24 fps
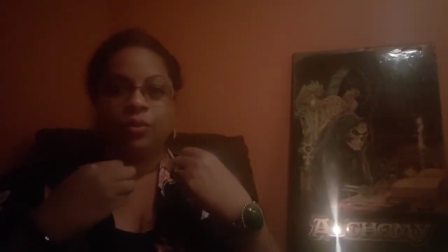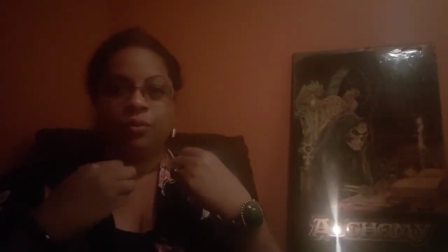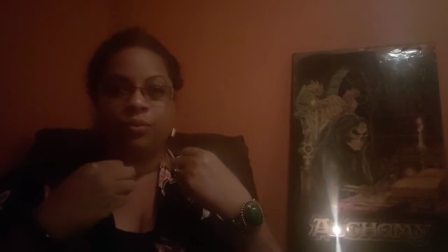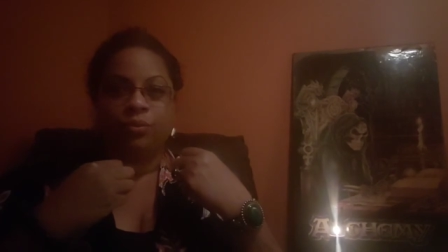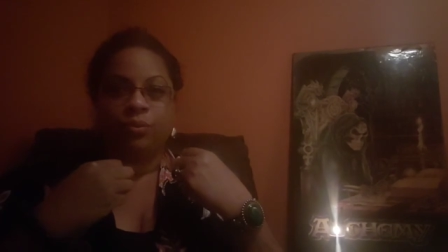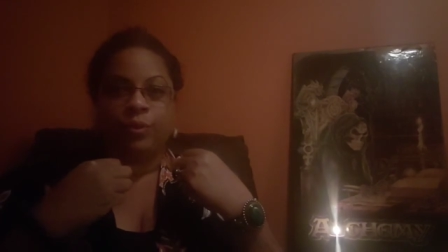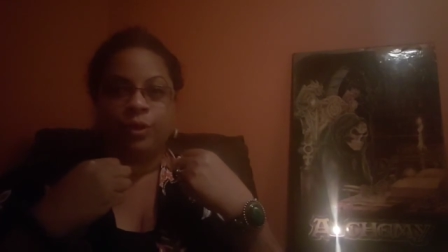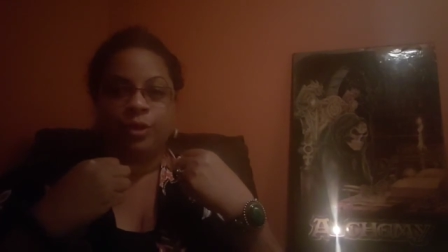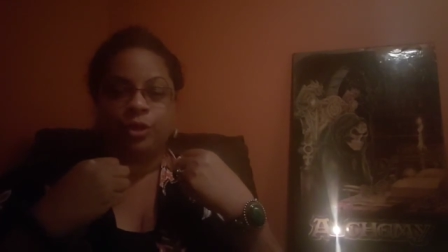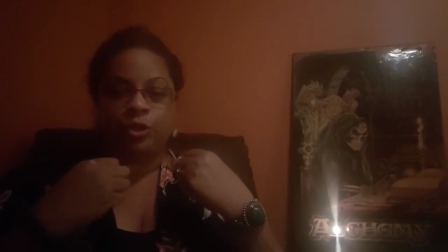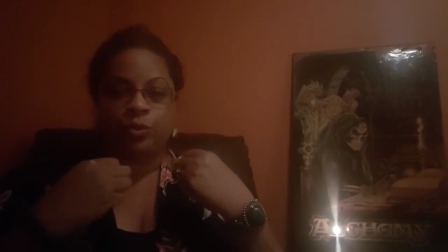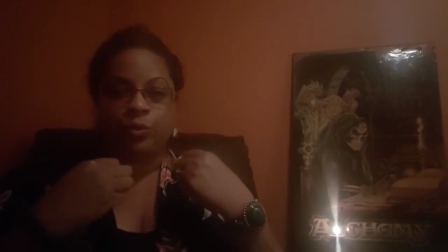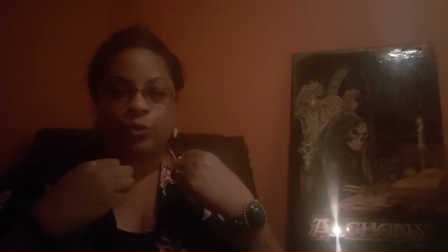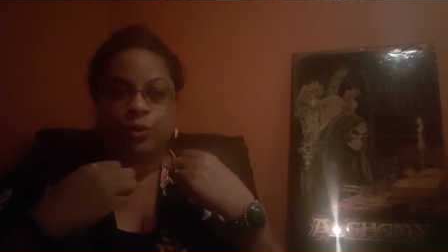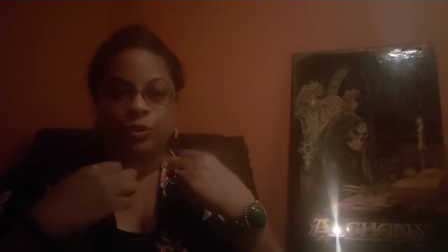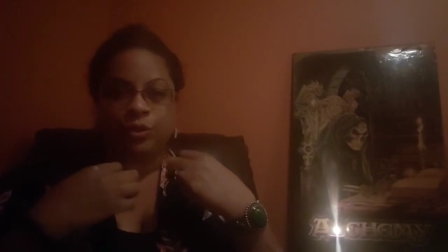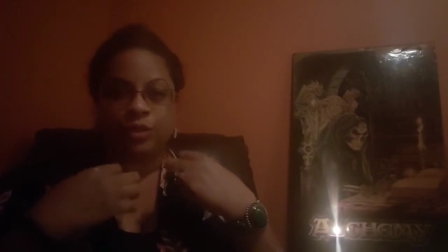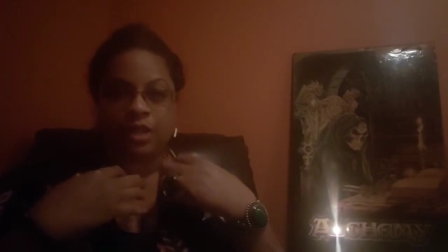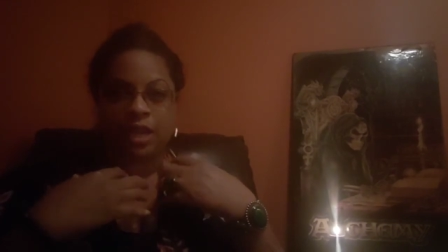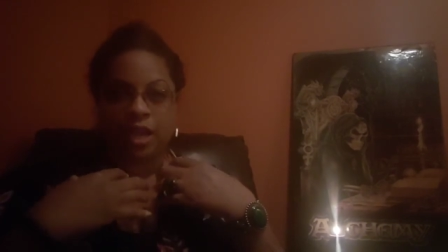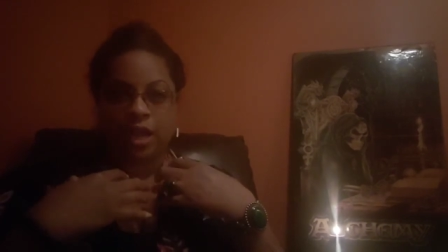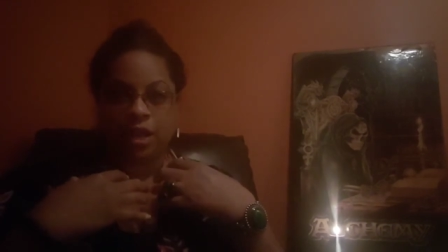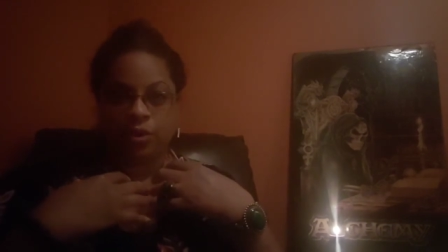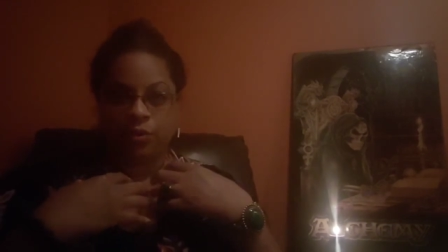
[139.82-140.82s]
which will
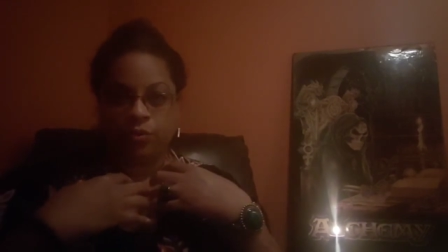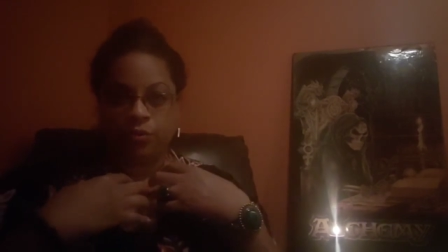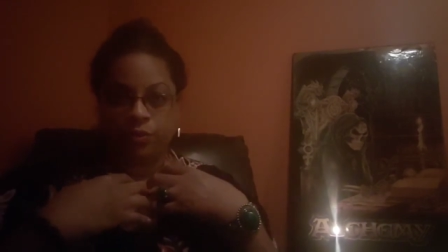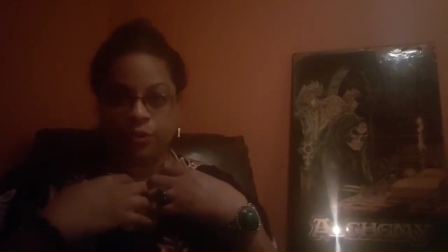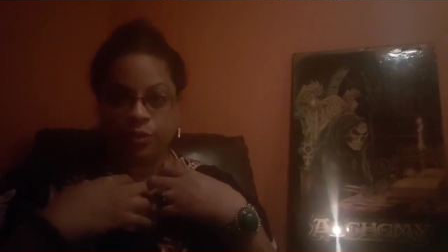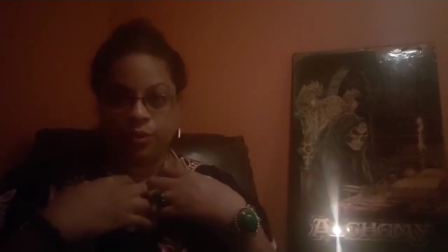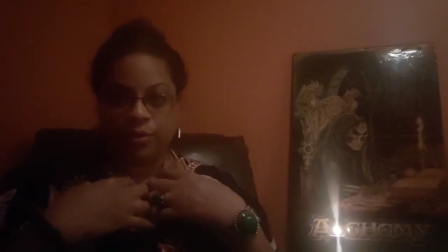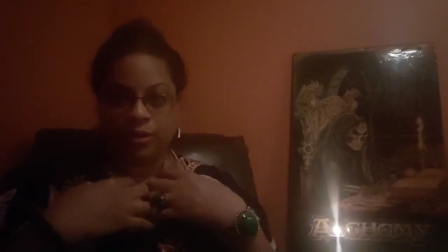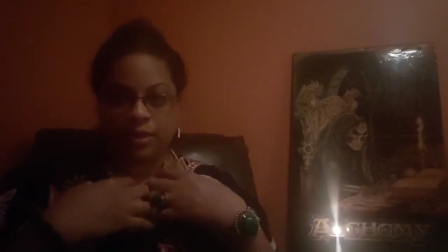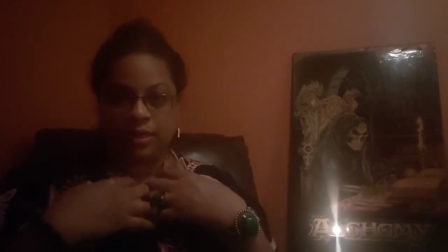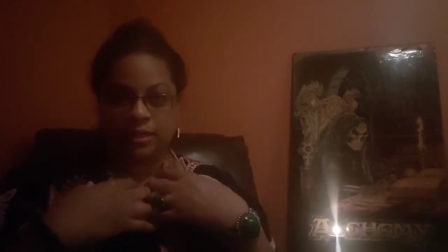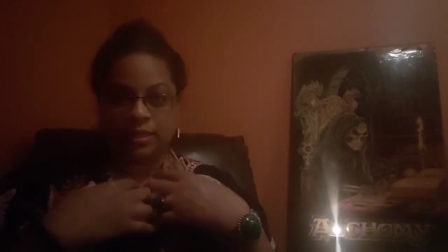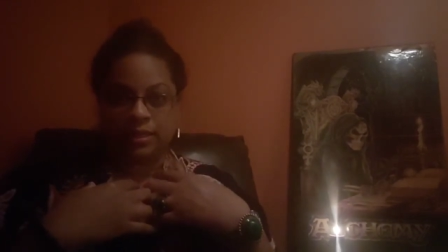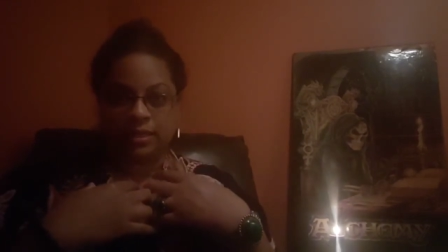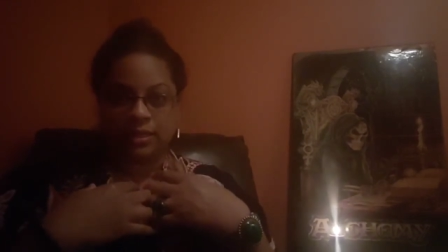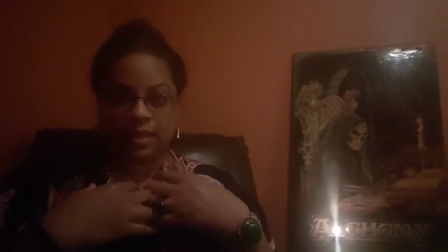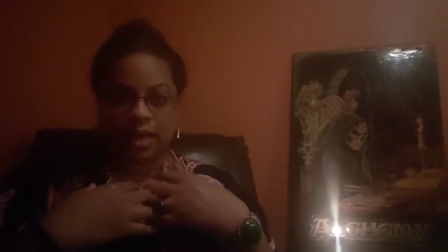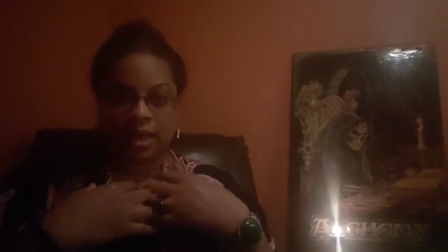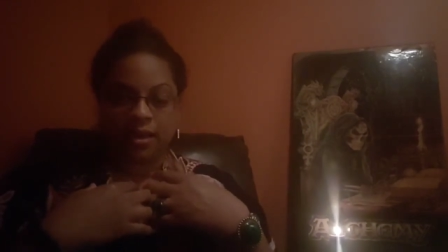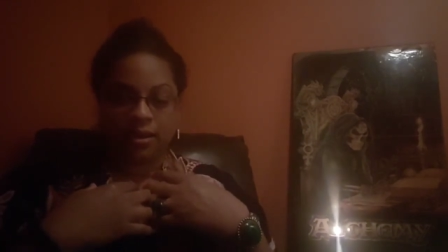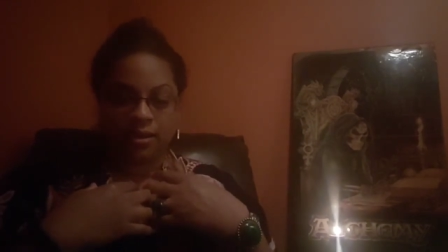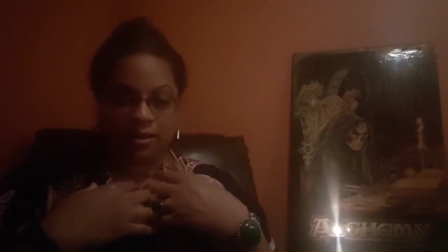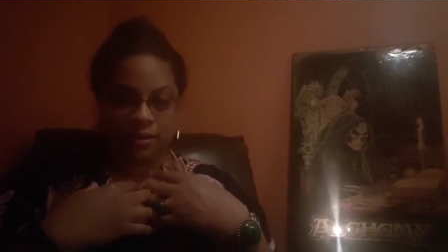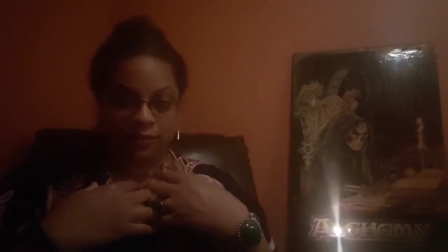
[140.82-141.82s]
take root
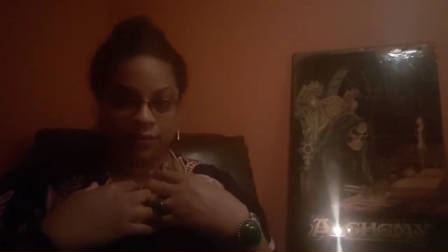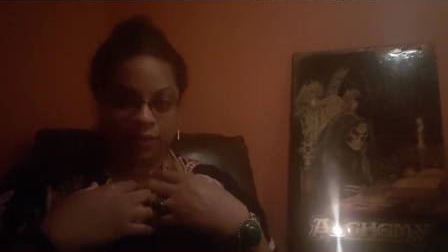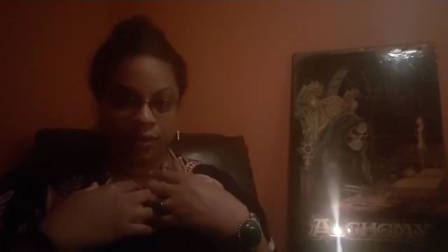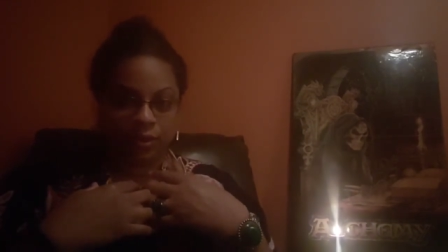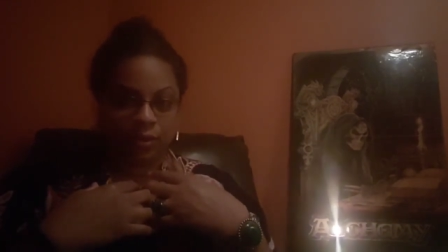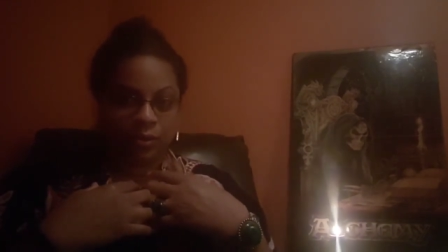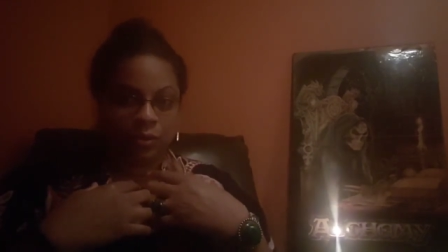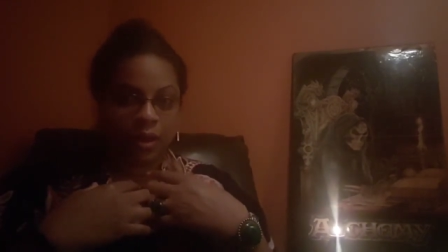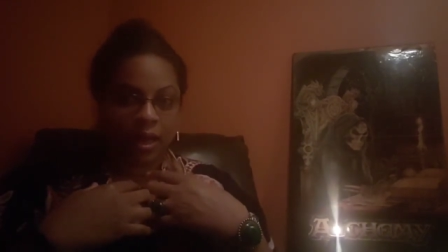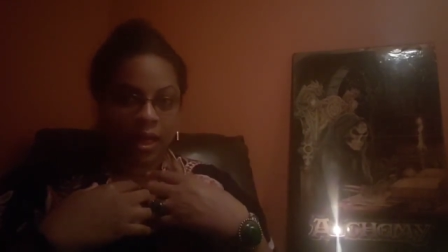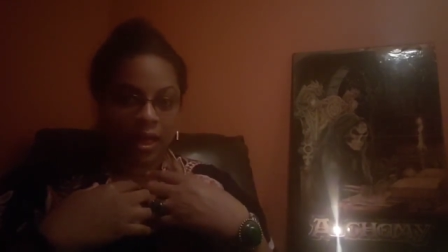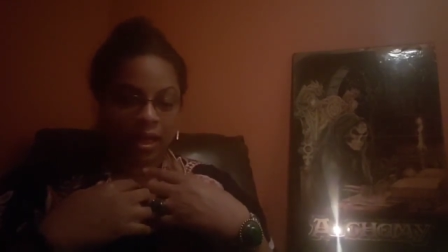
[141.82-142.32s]
inside of you